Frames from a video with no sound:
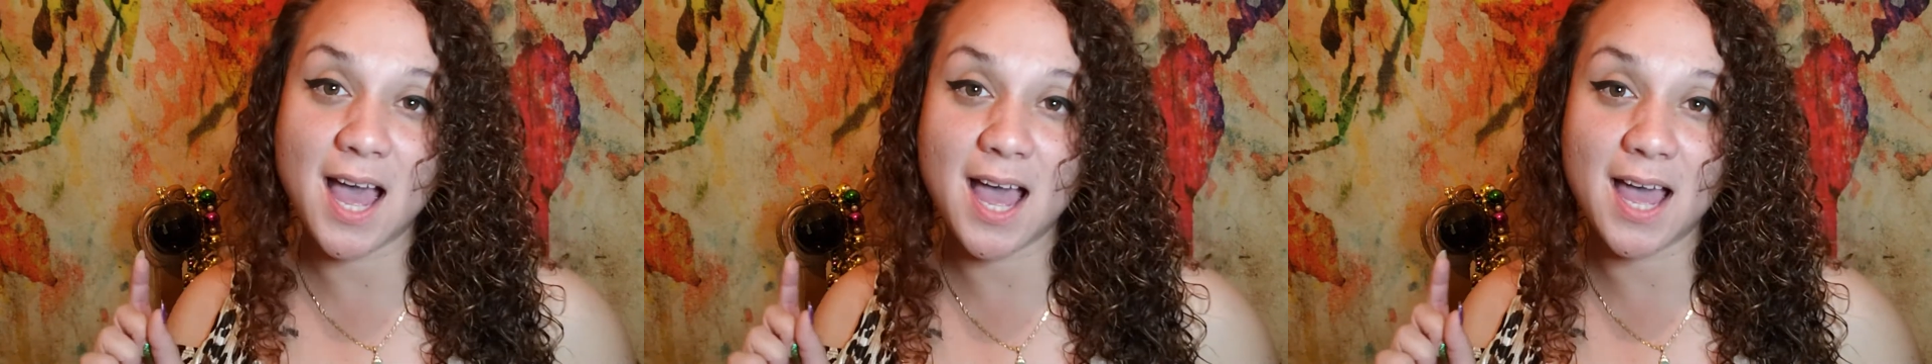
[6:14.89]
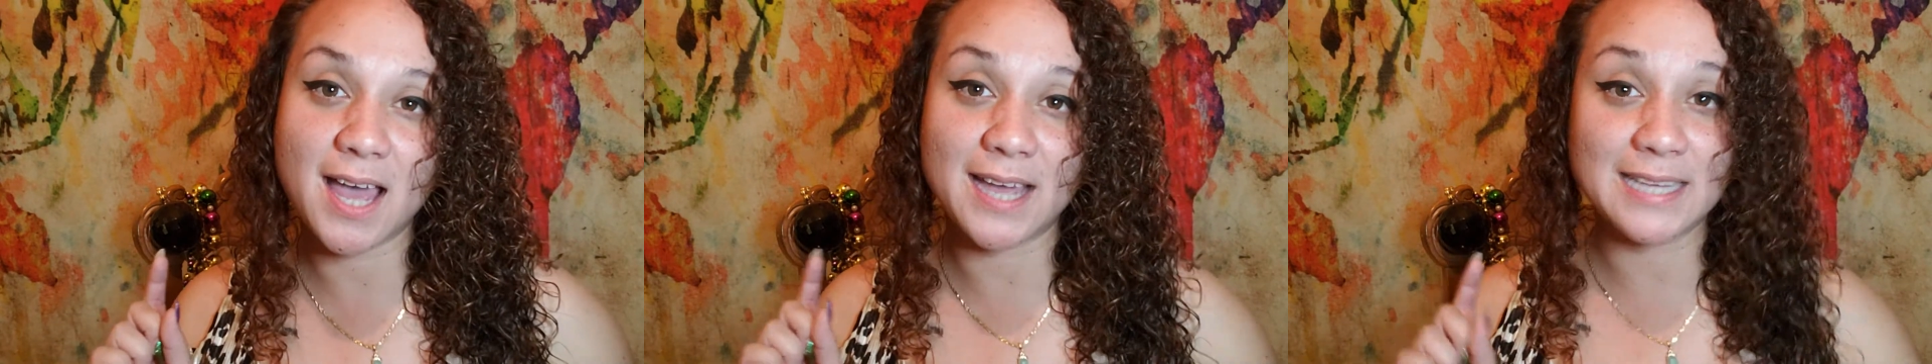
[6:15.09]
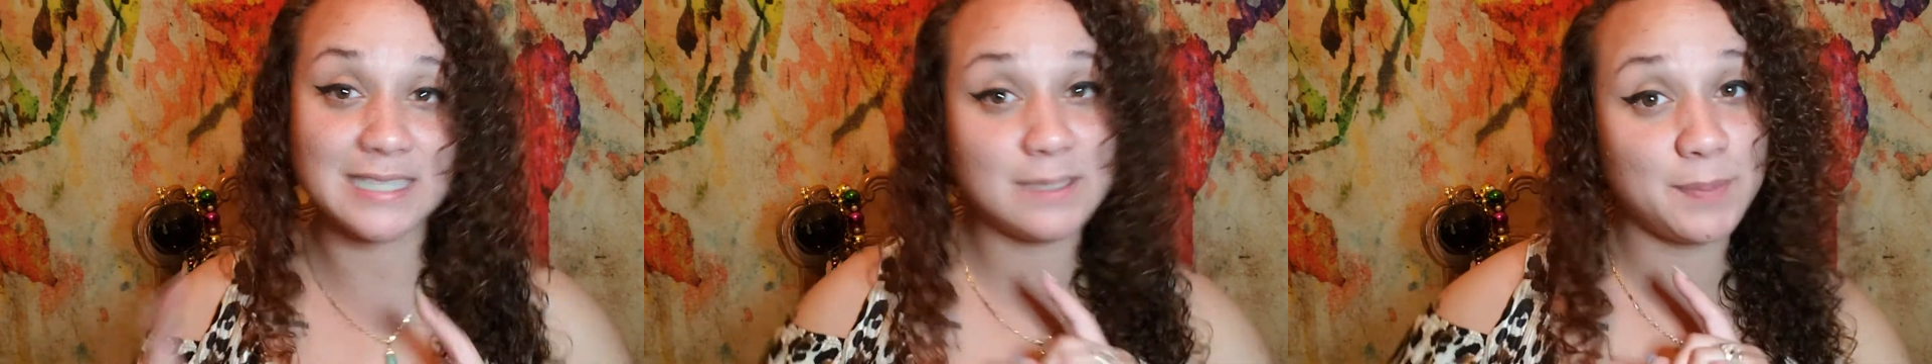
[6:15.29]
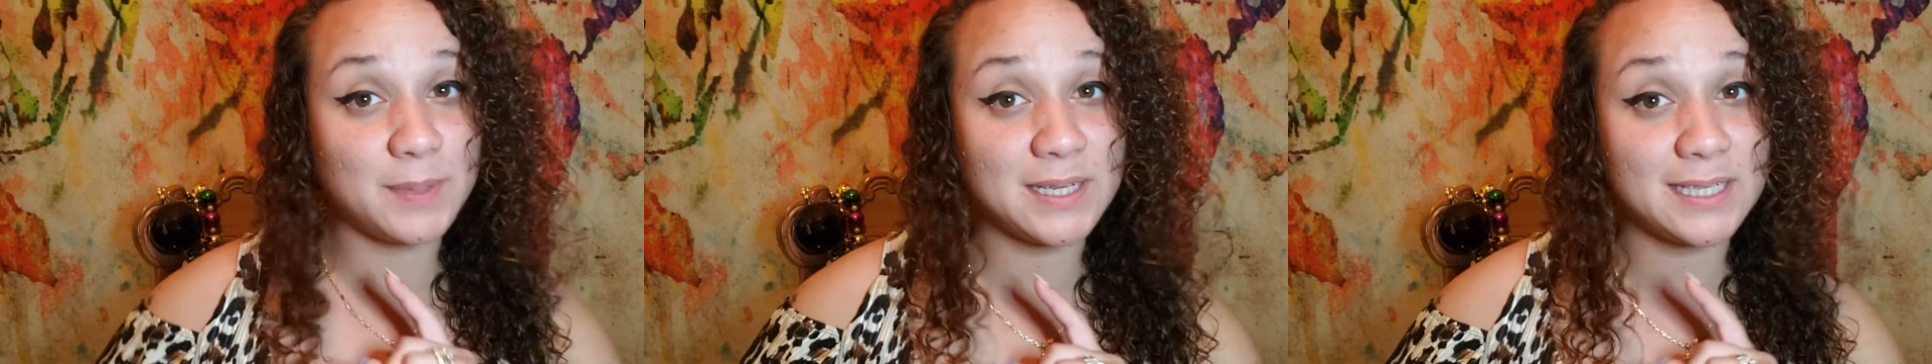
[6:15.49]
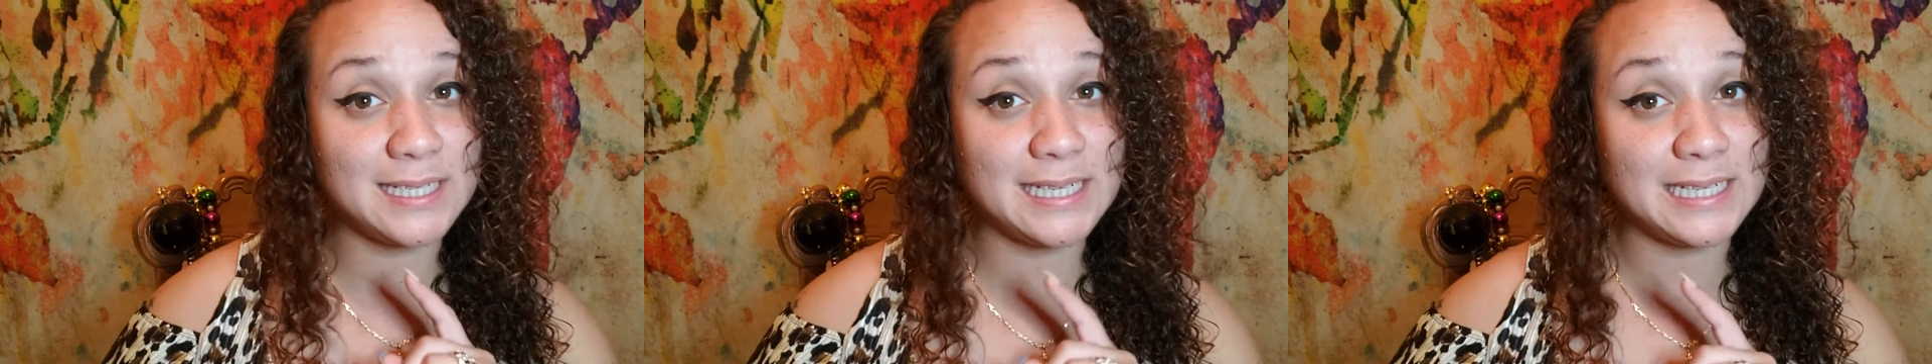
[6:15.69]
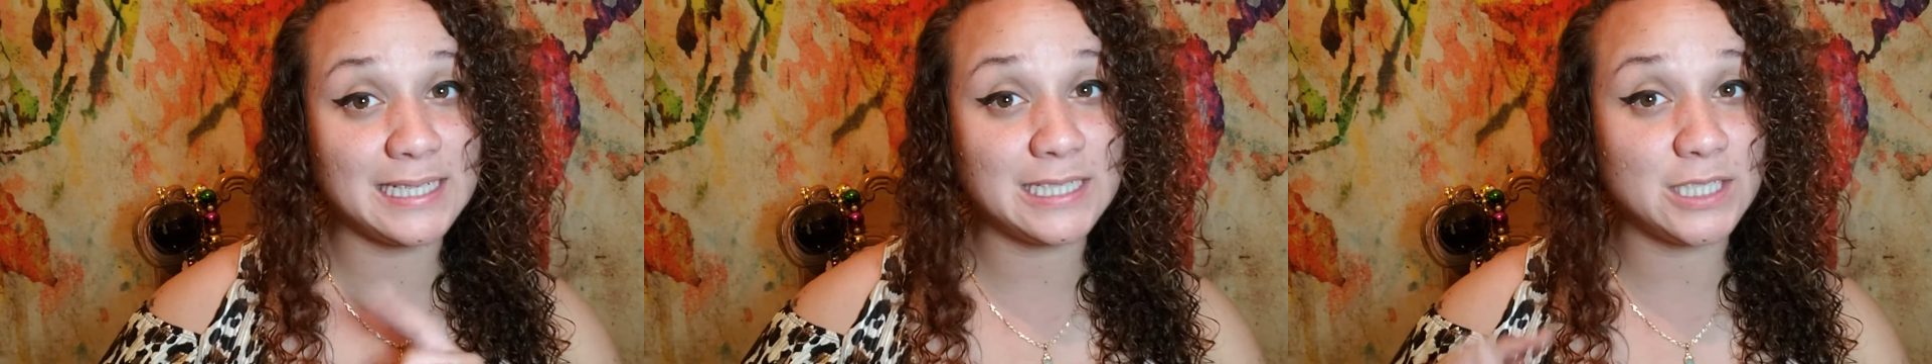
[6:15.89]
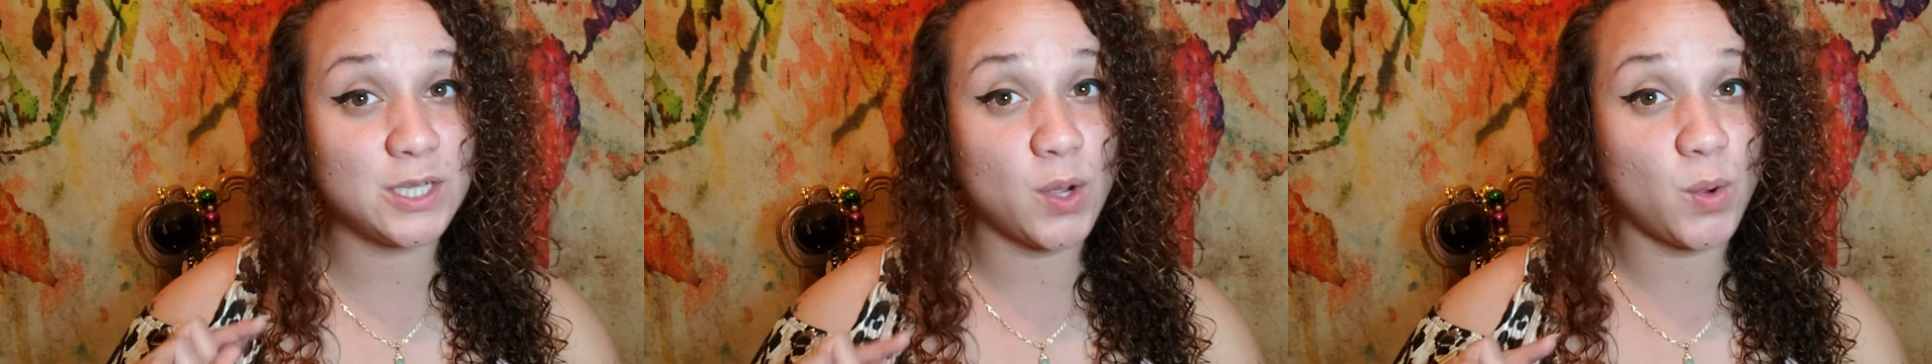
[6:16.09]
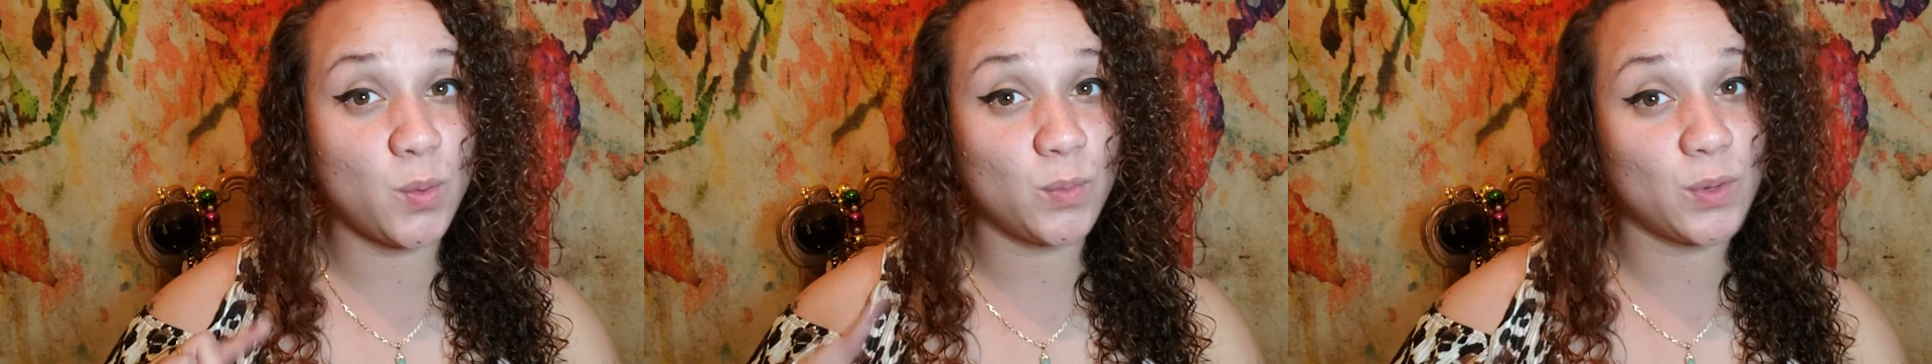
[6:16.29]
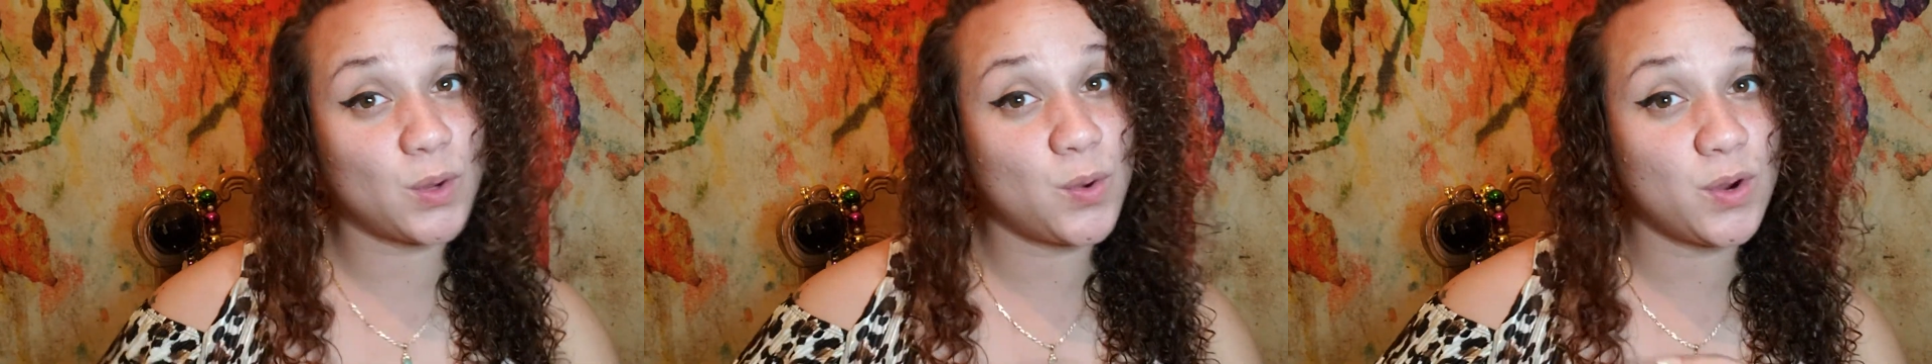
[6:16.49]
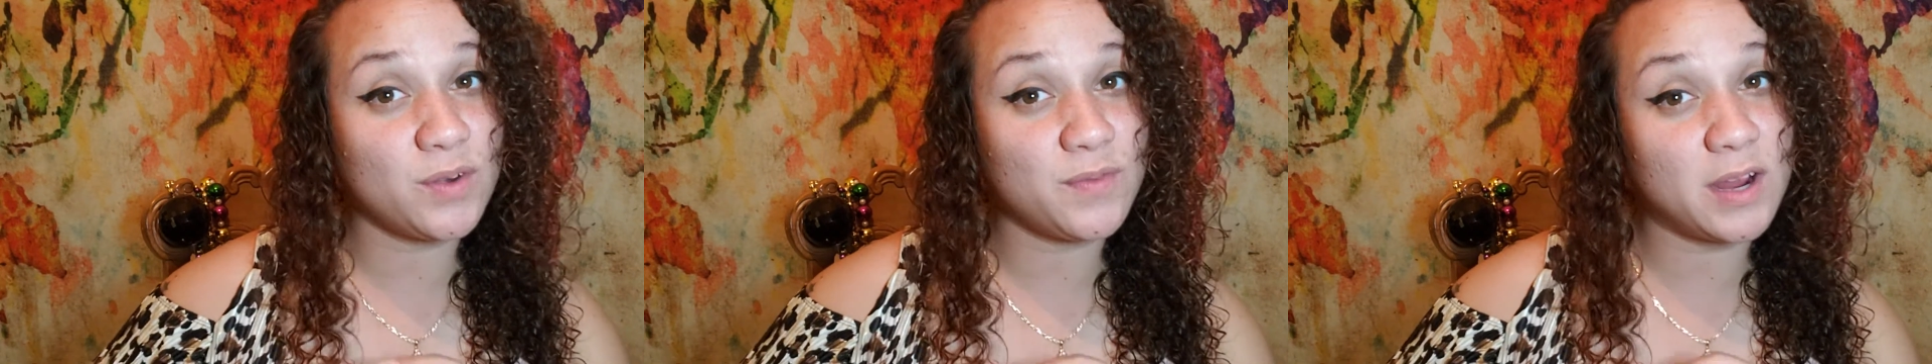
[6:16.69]
I typically don't
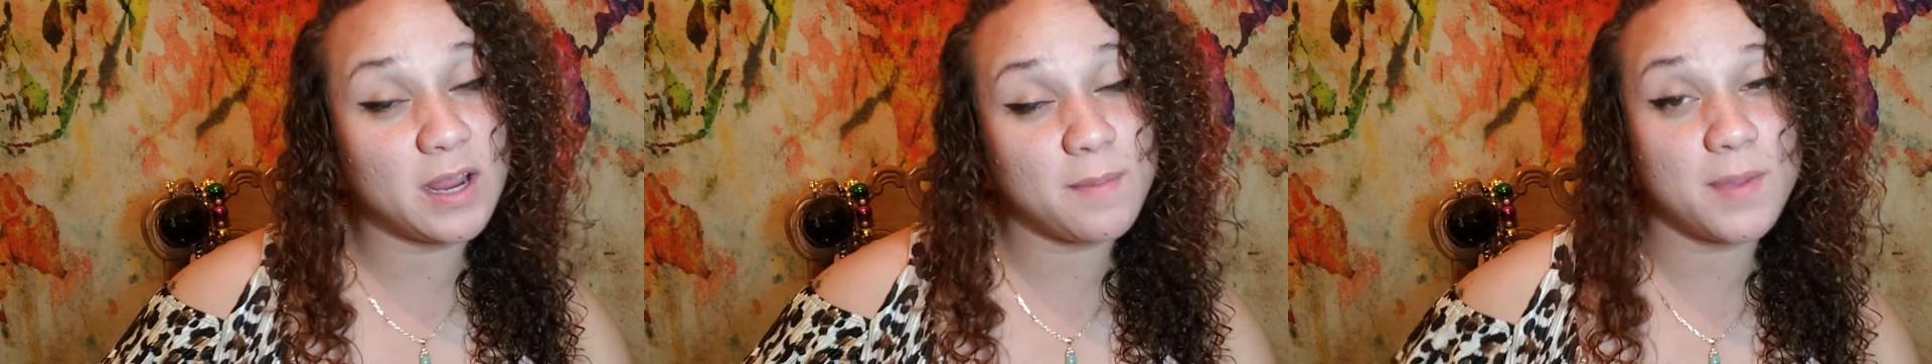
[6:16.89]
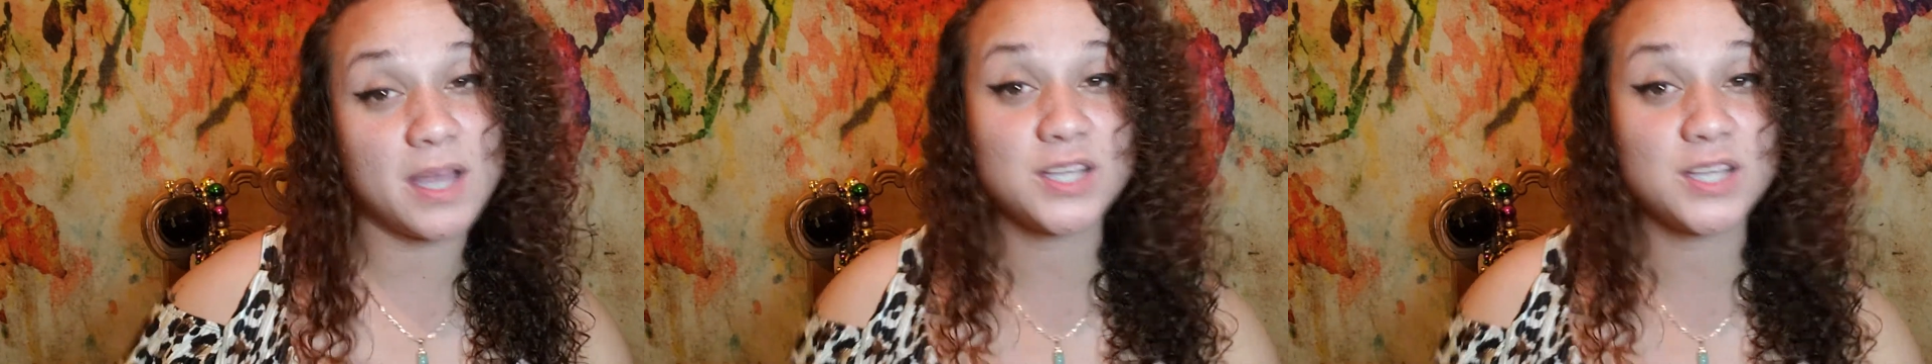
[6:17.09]
record very